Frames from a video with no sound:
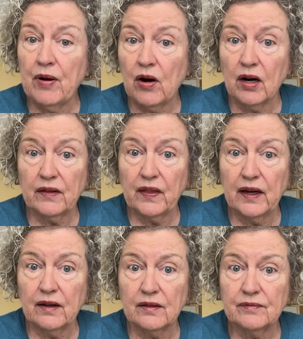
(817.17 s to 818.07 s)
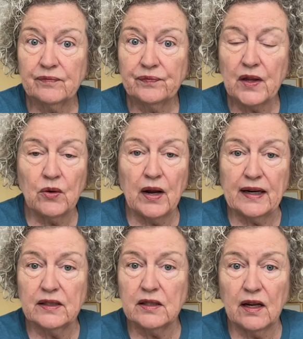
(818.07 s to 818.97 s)
park there.
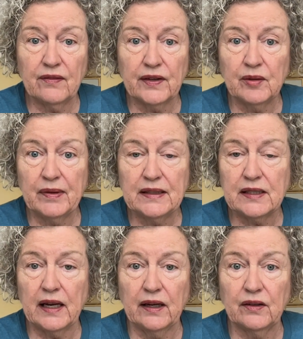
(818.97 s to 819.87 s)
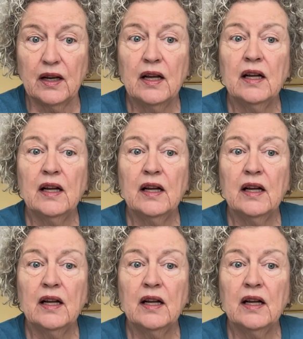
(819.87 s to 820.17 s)
Oneida's not a very big town.